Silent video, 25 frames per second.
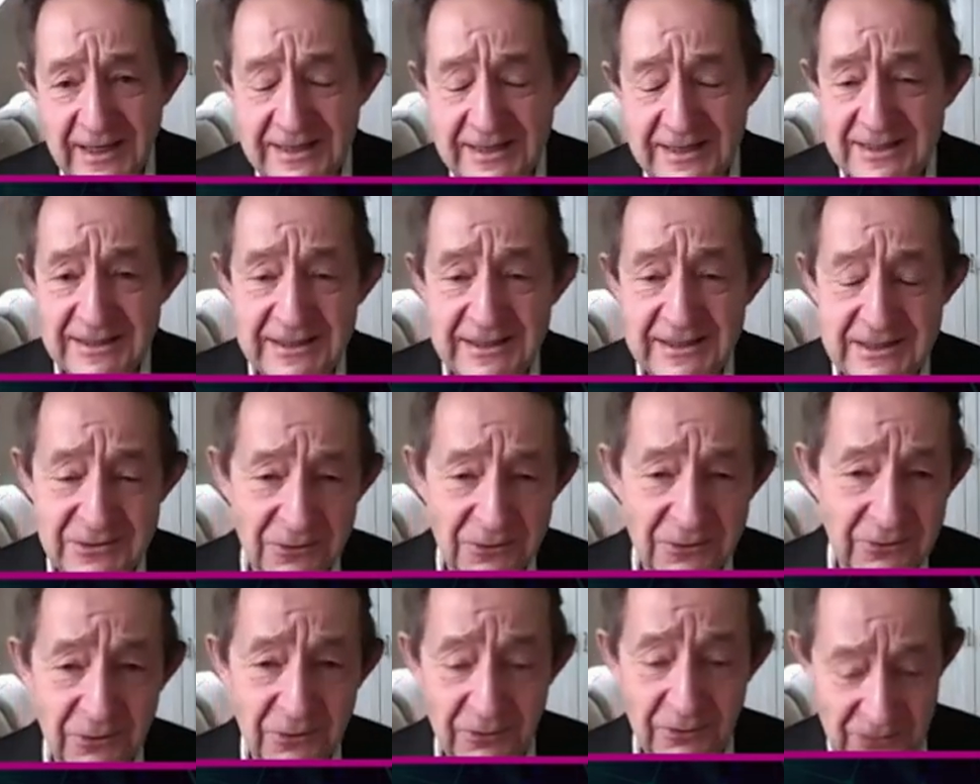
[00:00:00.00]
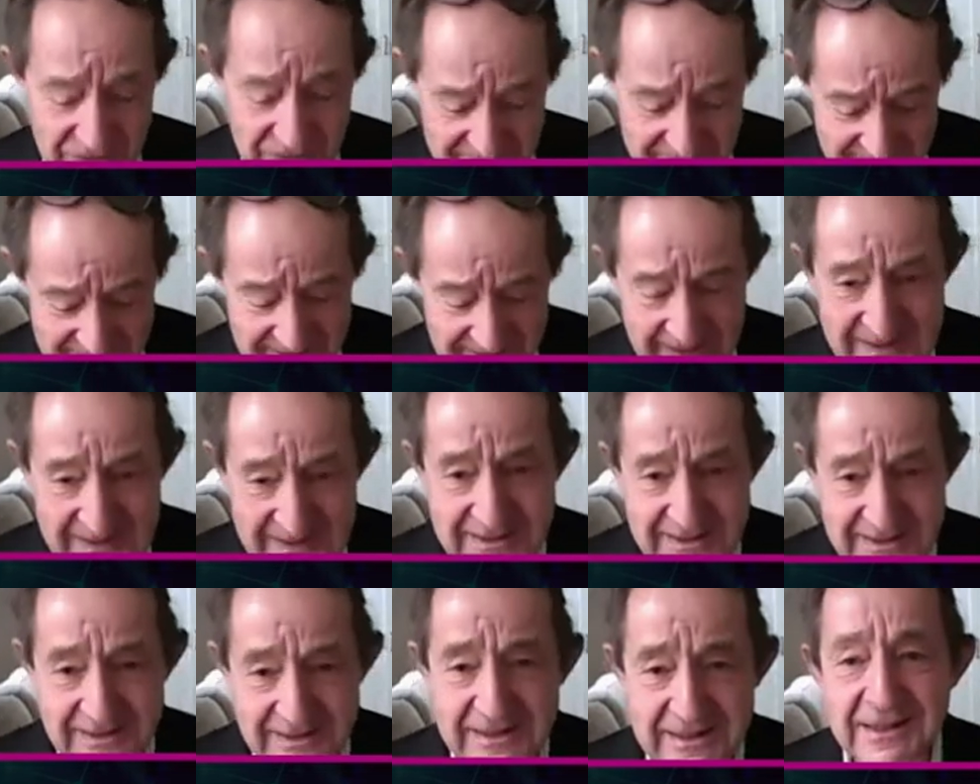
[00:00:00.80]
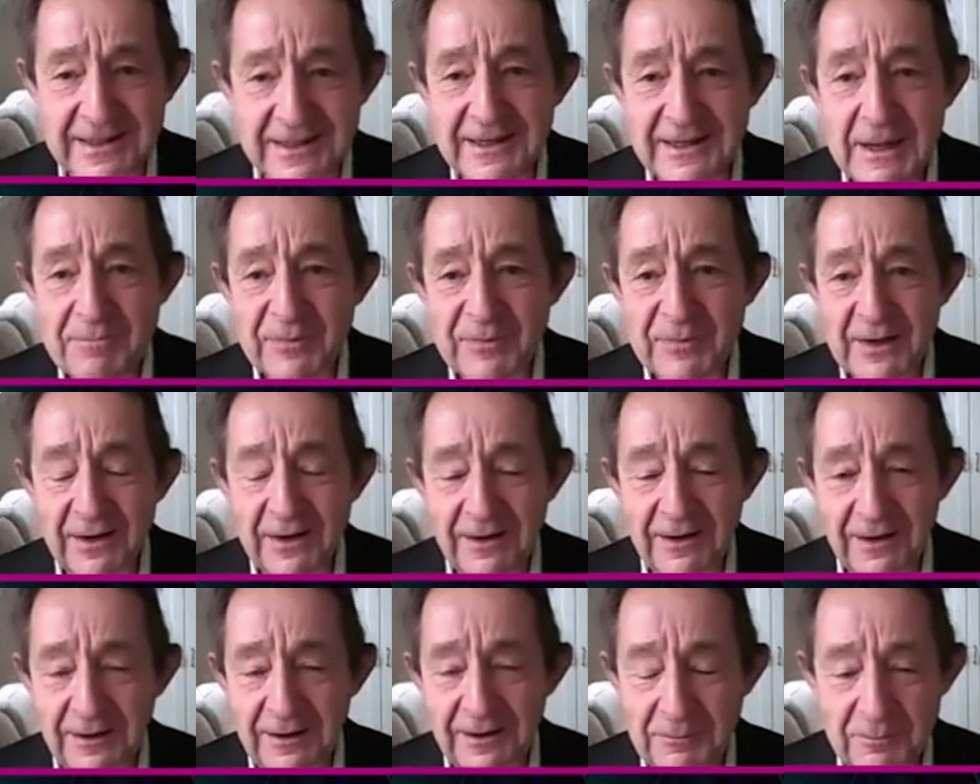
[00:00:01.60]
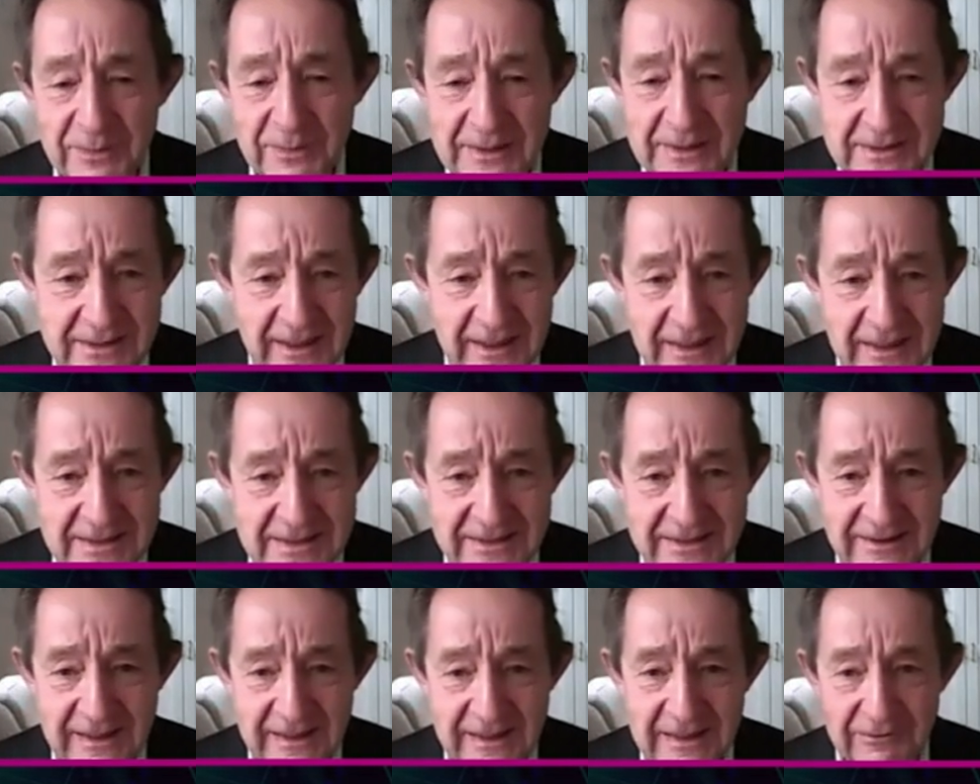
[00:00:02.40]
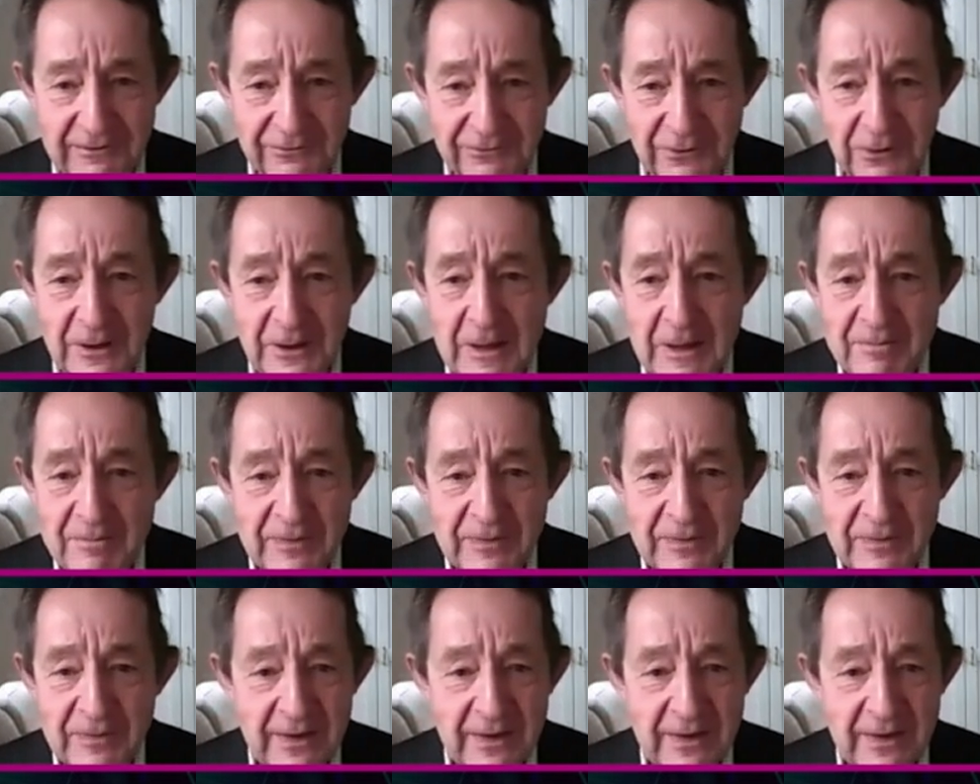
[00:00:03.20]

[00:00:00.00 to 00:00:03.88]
GCSEs or not GCSEs, BTECs and A-level?